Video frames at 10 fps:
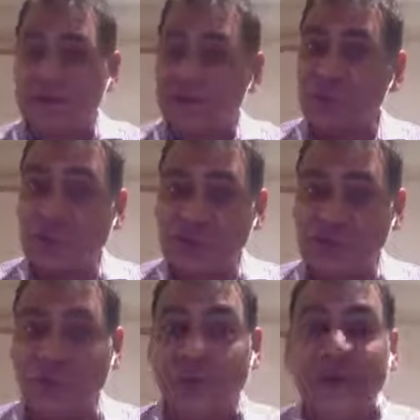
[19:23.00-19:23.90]
Let's
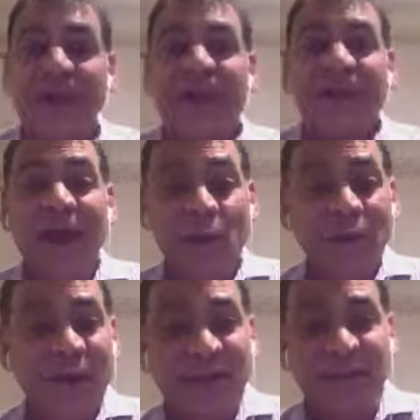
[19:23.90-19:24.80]
troubleshoot. Now,
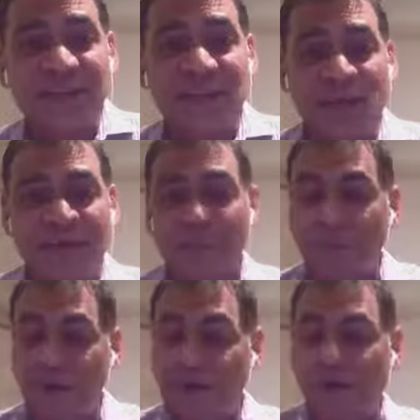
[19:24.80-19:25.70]
when I send off to
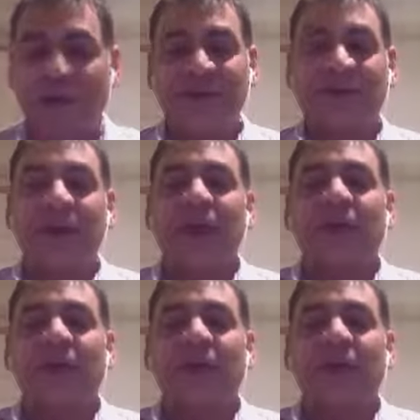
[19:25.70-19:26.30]
periodontist,